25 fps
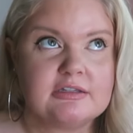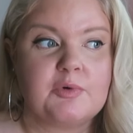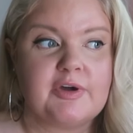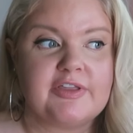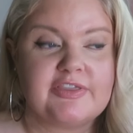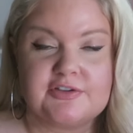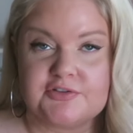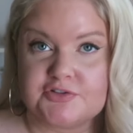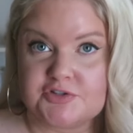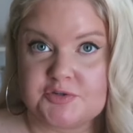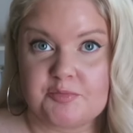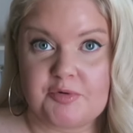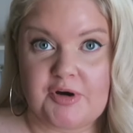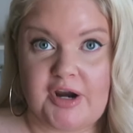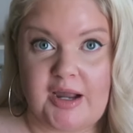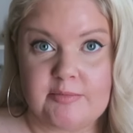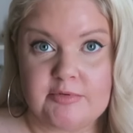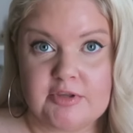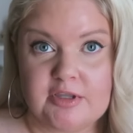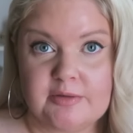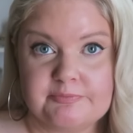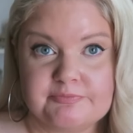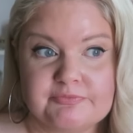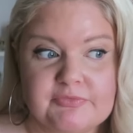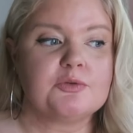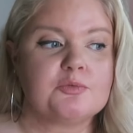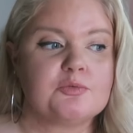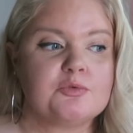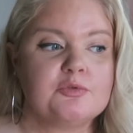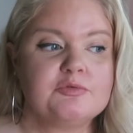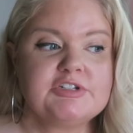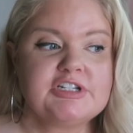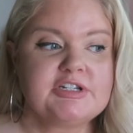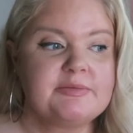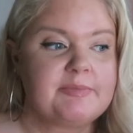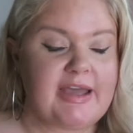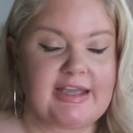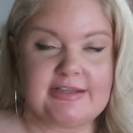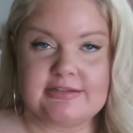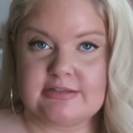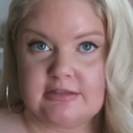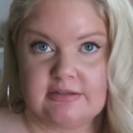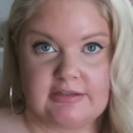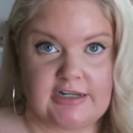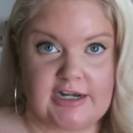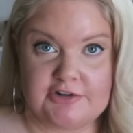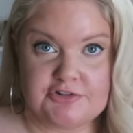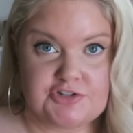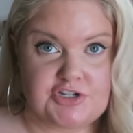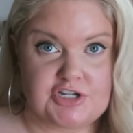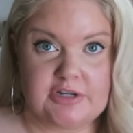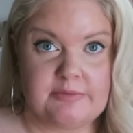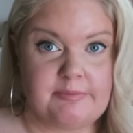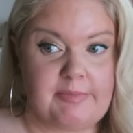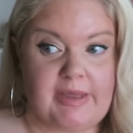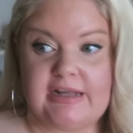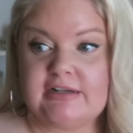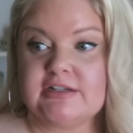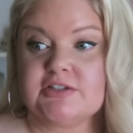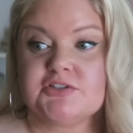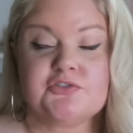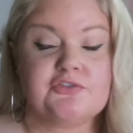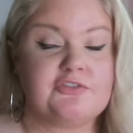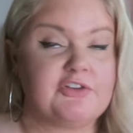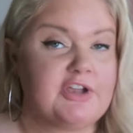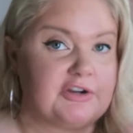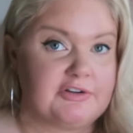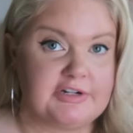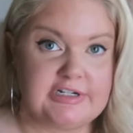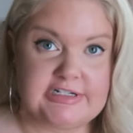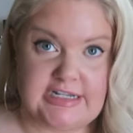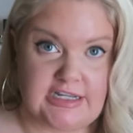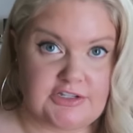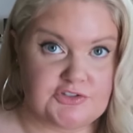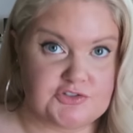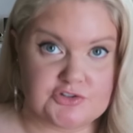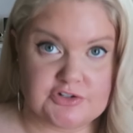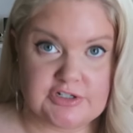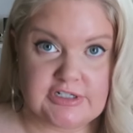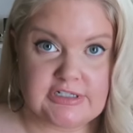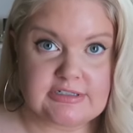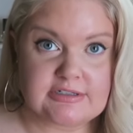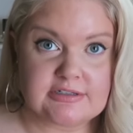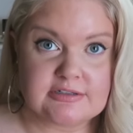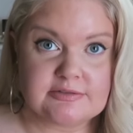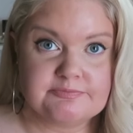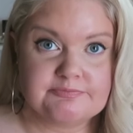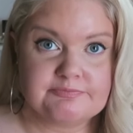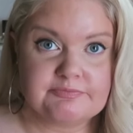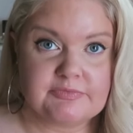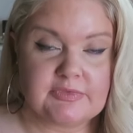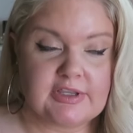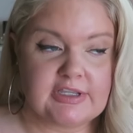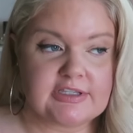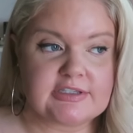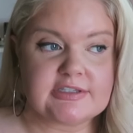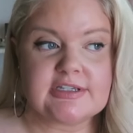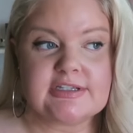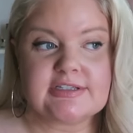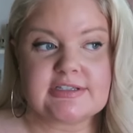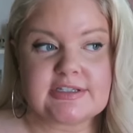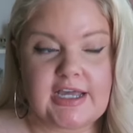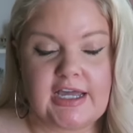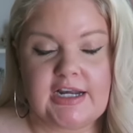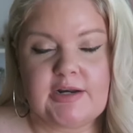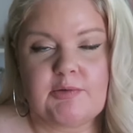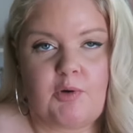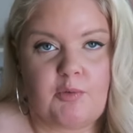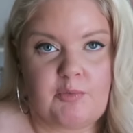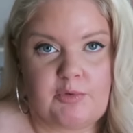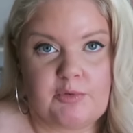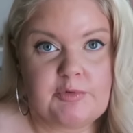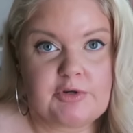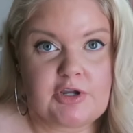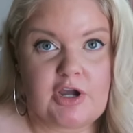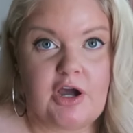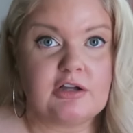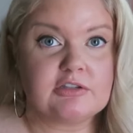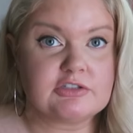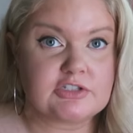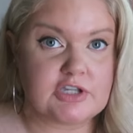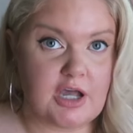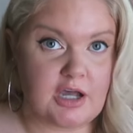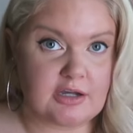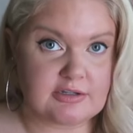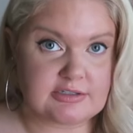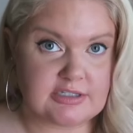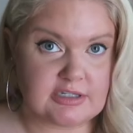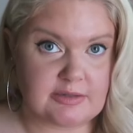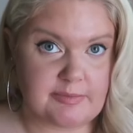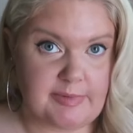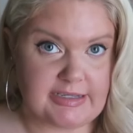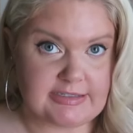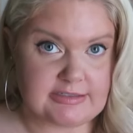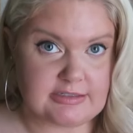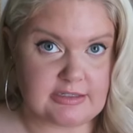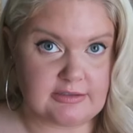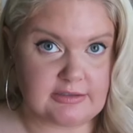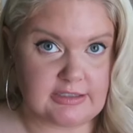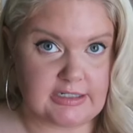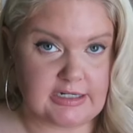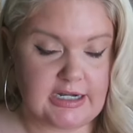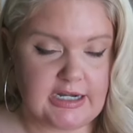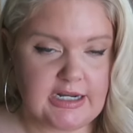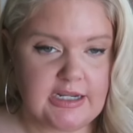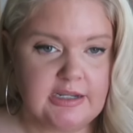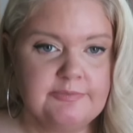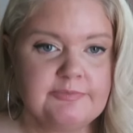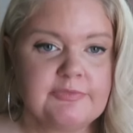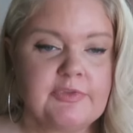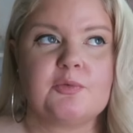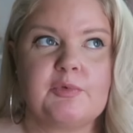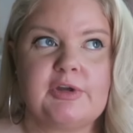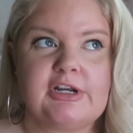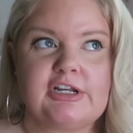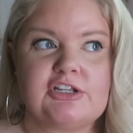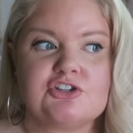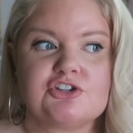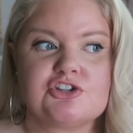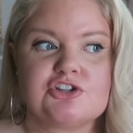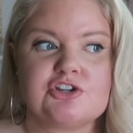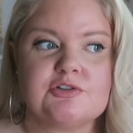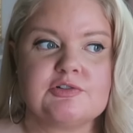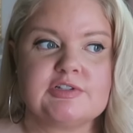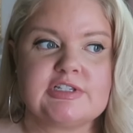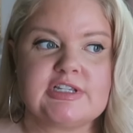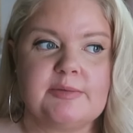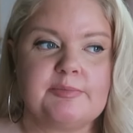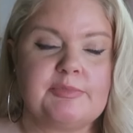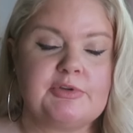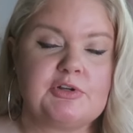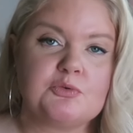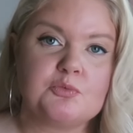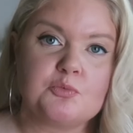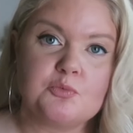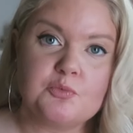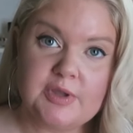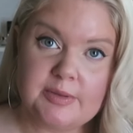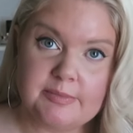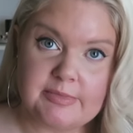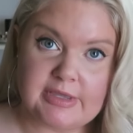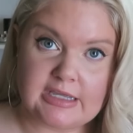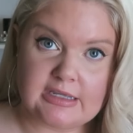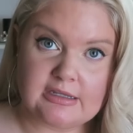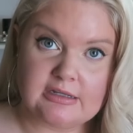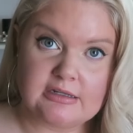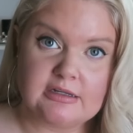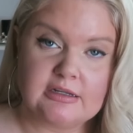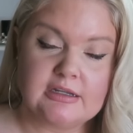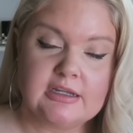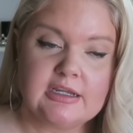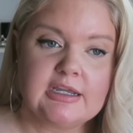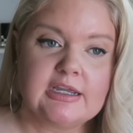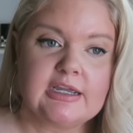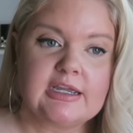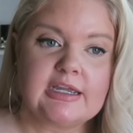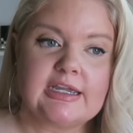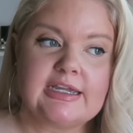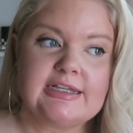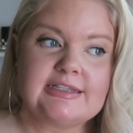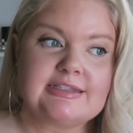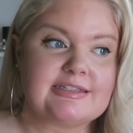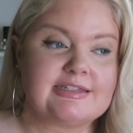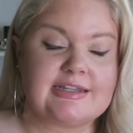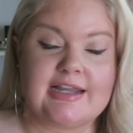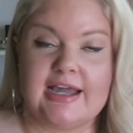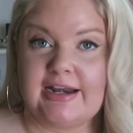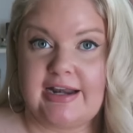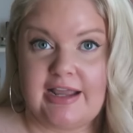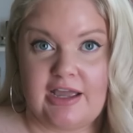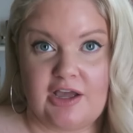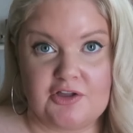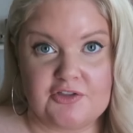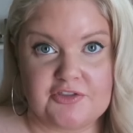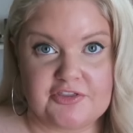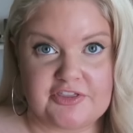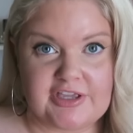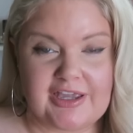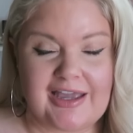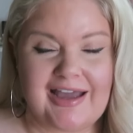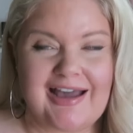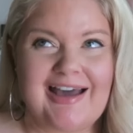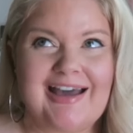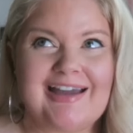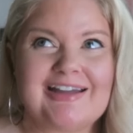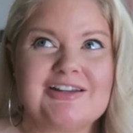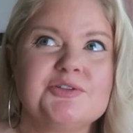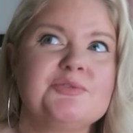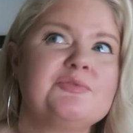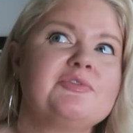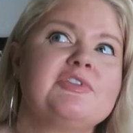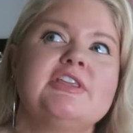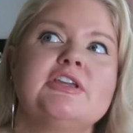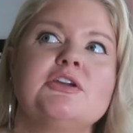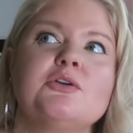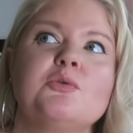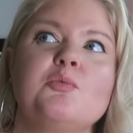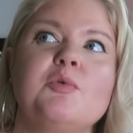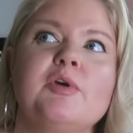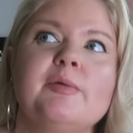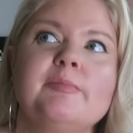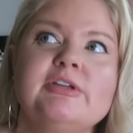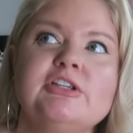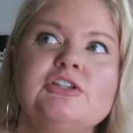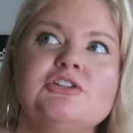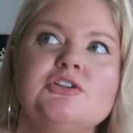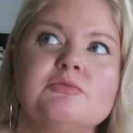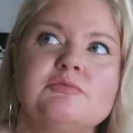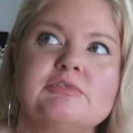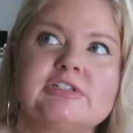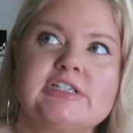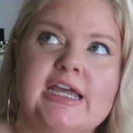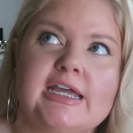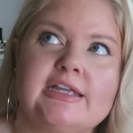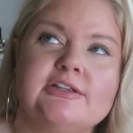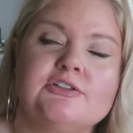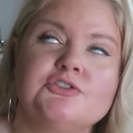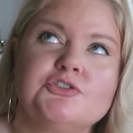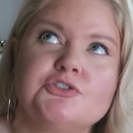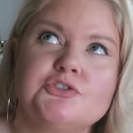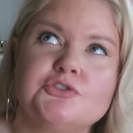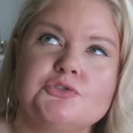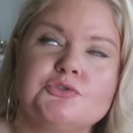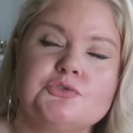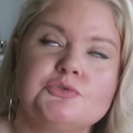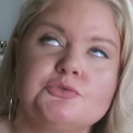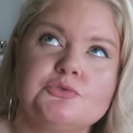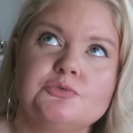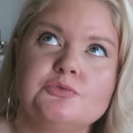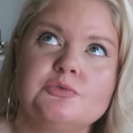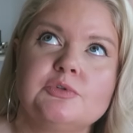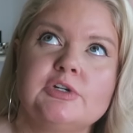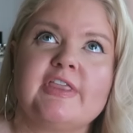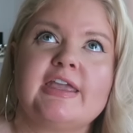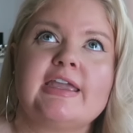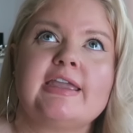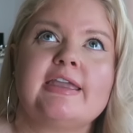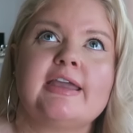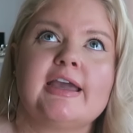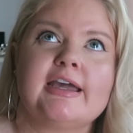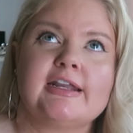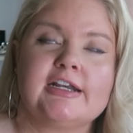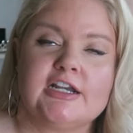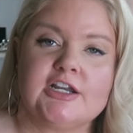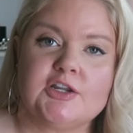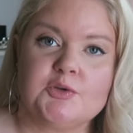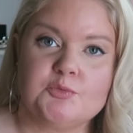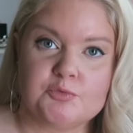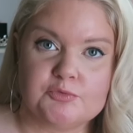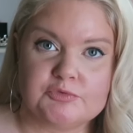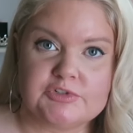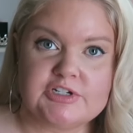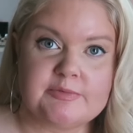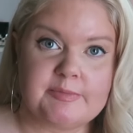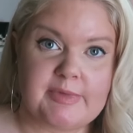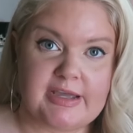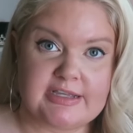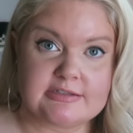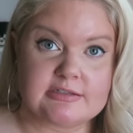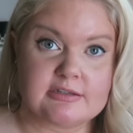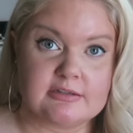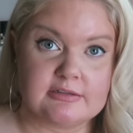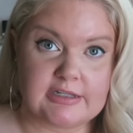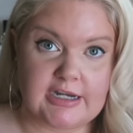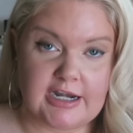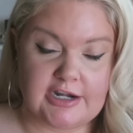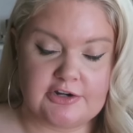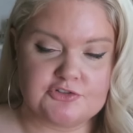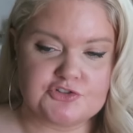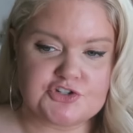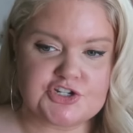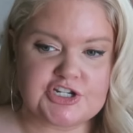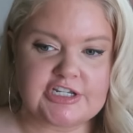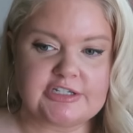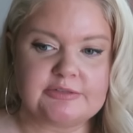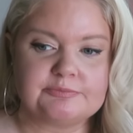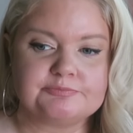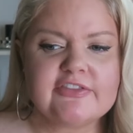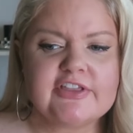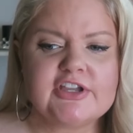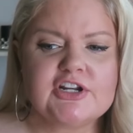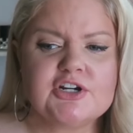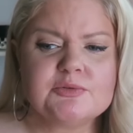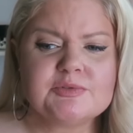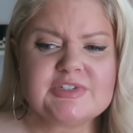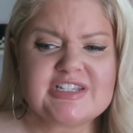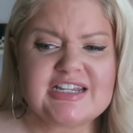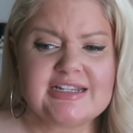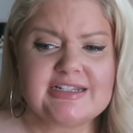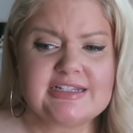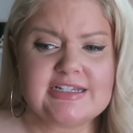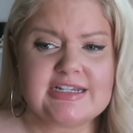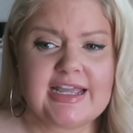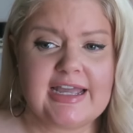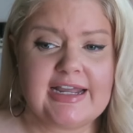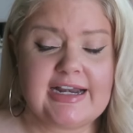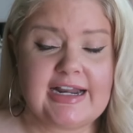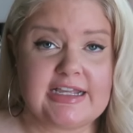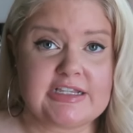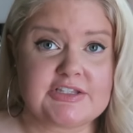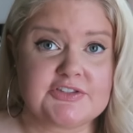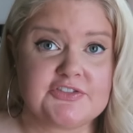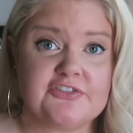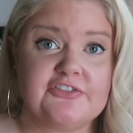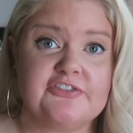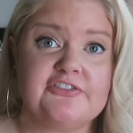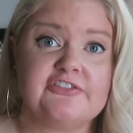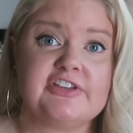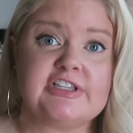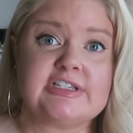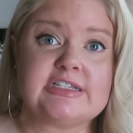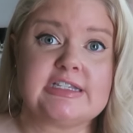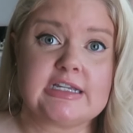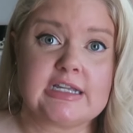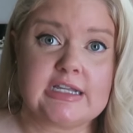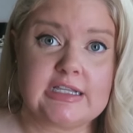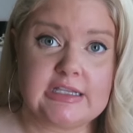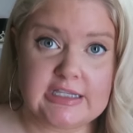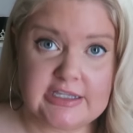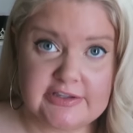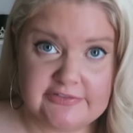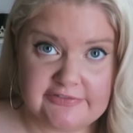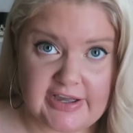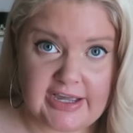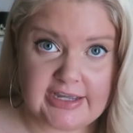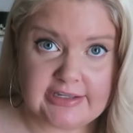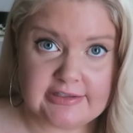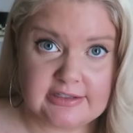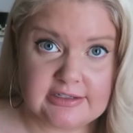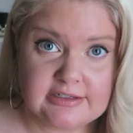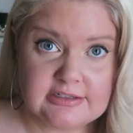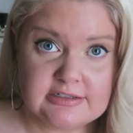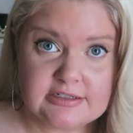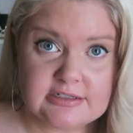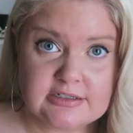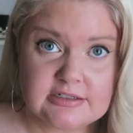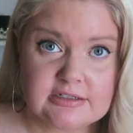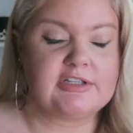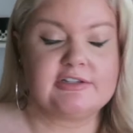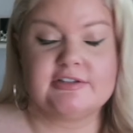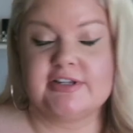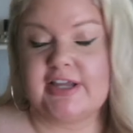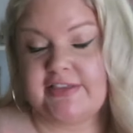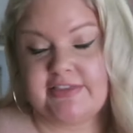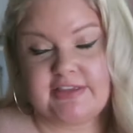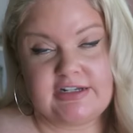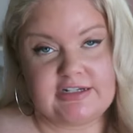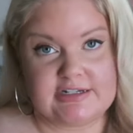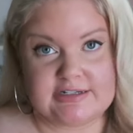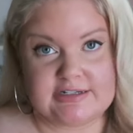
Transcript: when there's a problem. Wounded masculine energy in men is very dangerous. It's kind of what we would call toxic masculinity. But when it shows up in women, it's not healthy. I don't think women don't tend to, when they get any wounded masculine energy, they don't tend to get as physically violent. Not that it